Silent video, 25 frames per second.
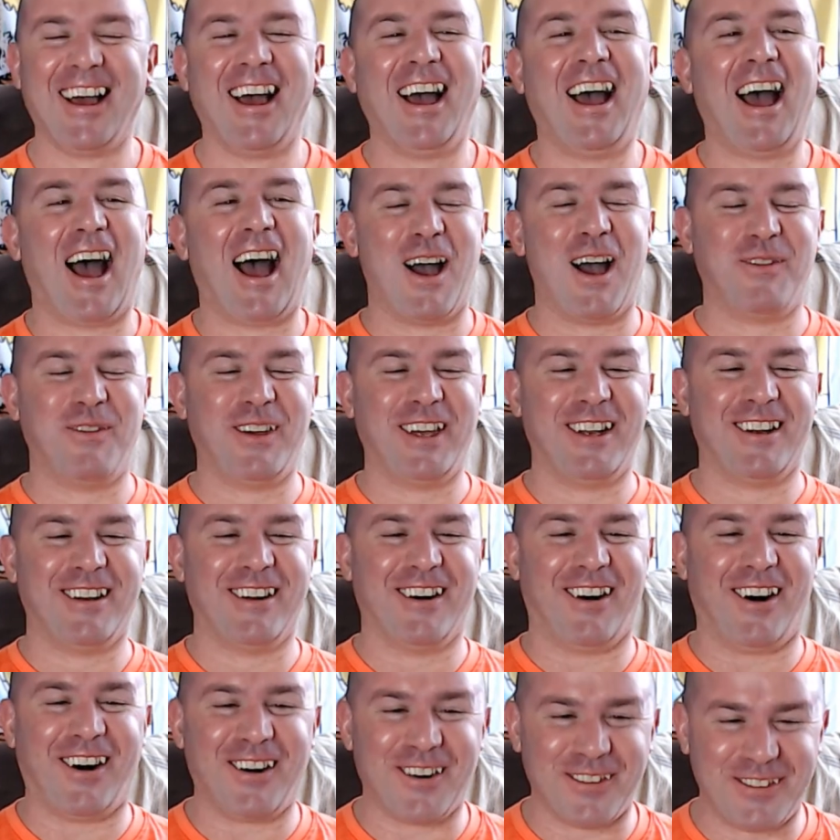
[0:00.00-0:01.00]
I mean,
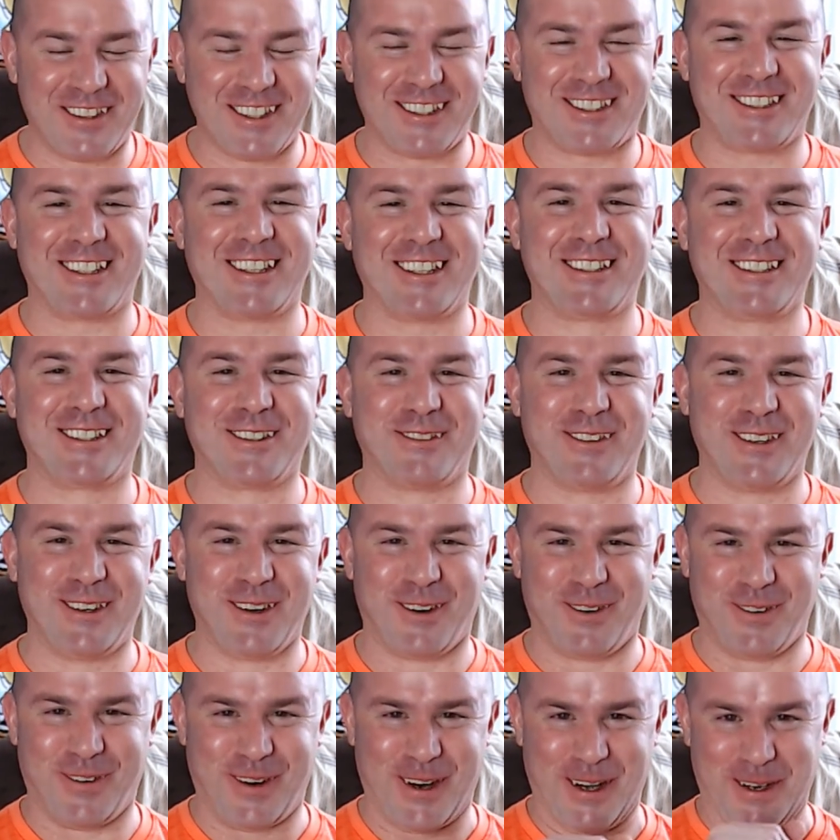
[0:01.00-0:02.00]
all of these things that we
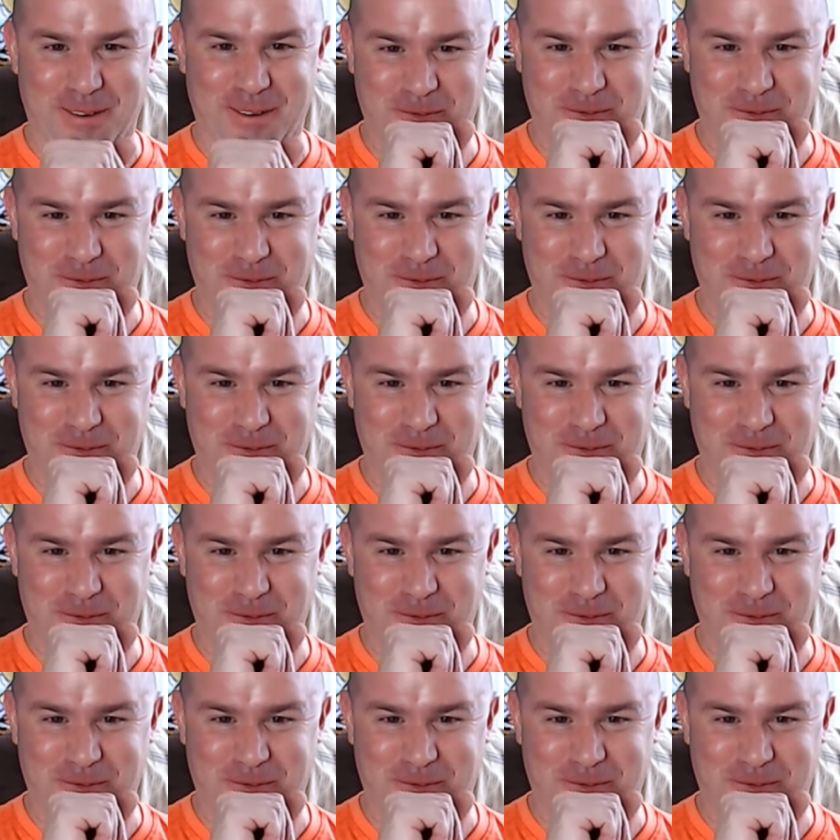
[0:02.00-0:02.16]
don't want.